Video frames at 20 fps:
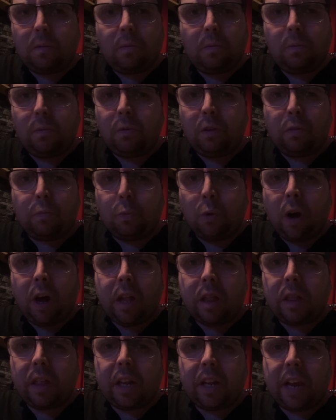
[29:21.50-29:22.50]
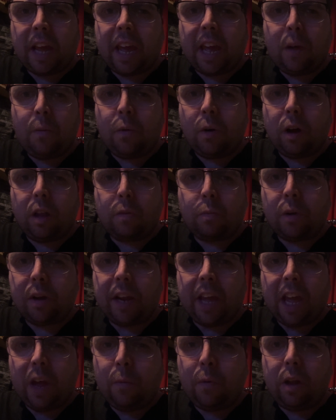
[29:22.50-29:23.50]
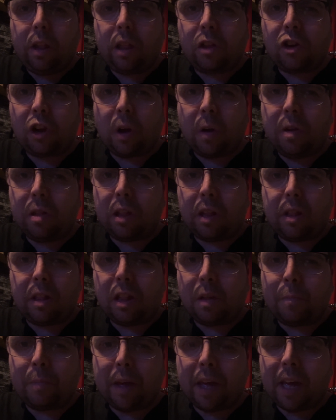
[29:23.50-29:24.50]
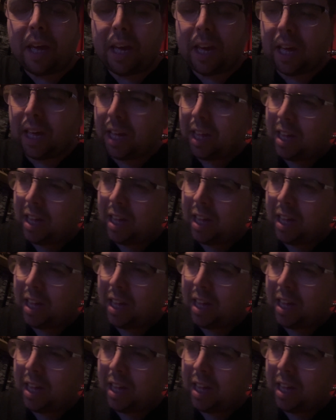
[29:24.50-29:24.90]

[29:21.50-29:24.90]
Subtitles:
was worse than he was when he was chosen to be